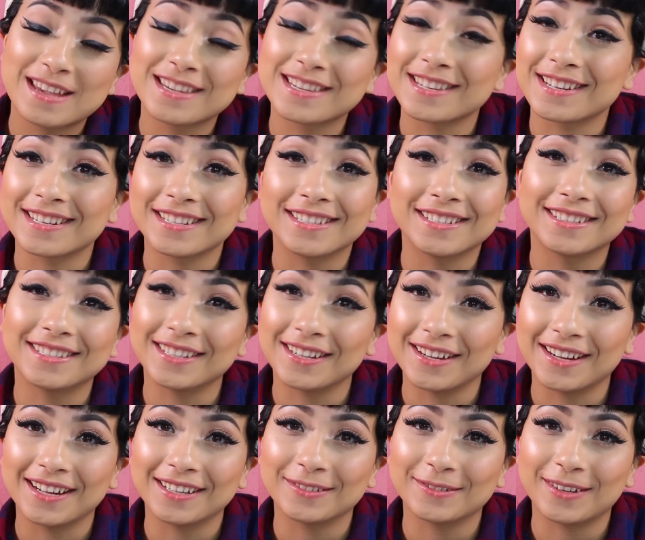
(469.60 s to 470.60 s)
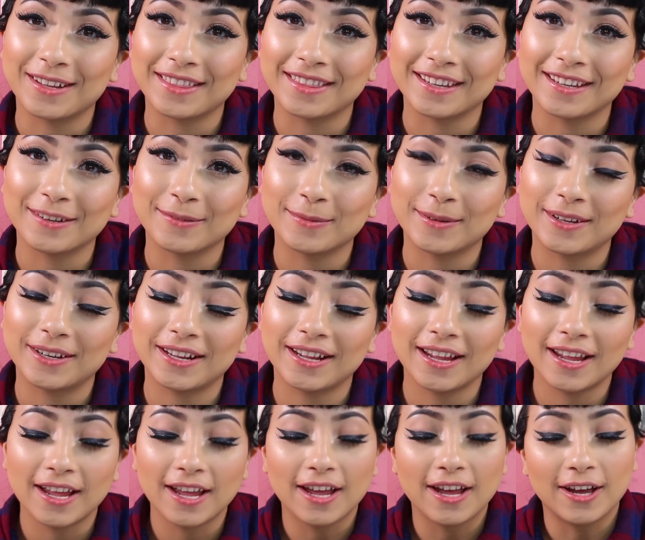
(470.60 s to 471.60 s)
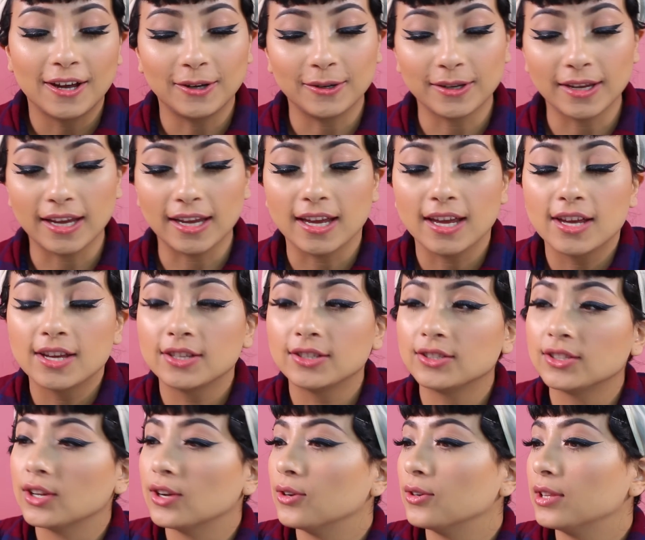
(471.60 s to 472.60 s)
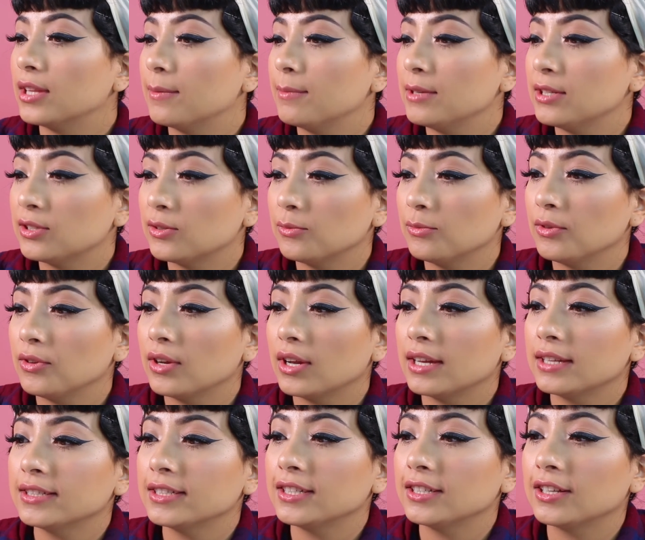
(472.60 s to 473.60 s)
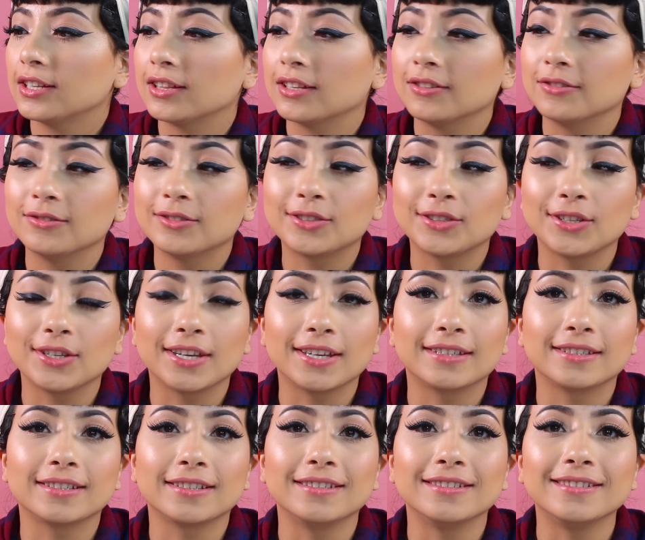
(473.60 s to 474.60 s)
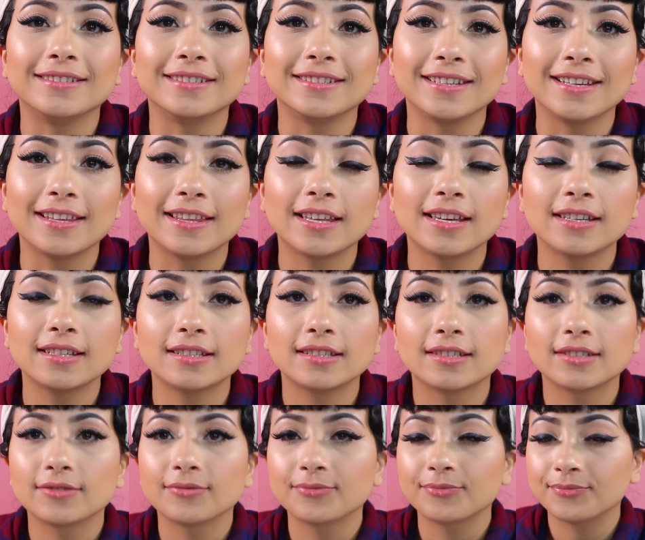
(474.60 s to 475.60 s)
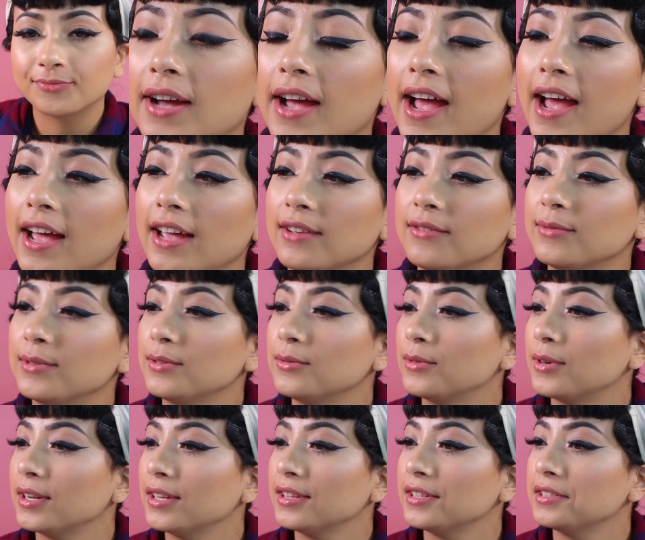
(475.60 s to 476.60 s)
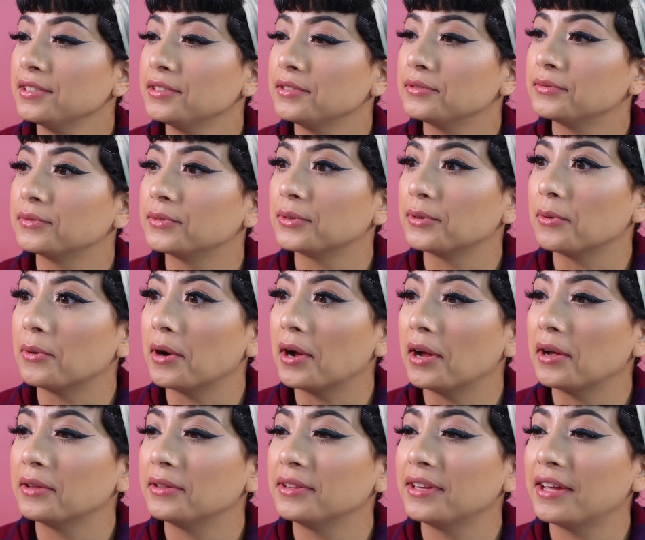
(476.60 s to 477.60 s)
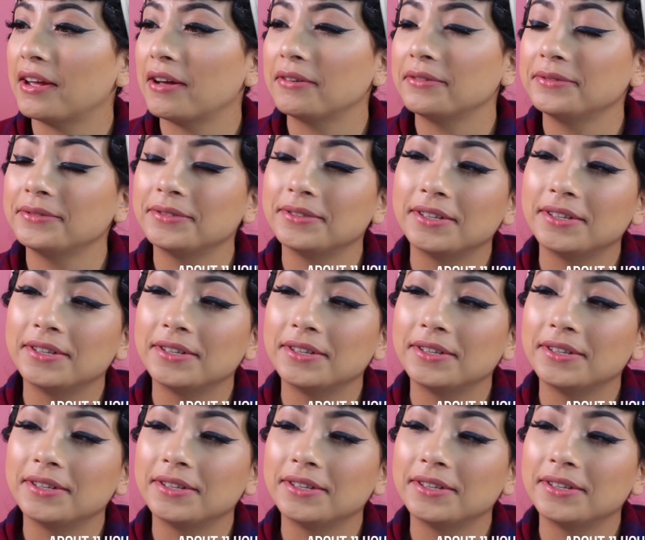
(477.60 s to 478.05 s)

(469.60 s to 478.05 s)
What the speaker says: Should I just tell you guys what I think about it? Okay, so let me zoom you guys in close so you guys can see this. I've been wearing this for a while now.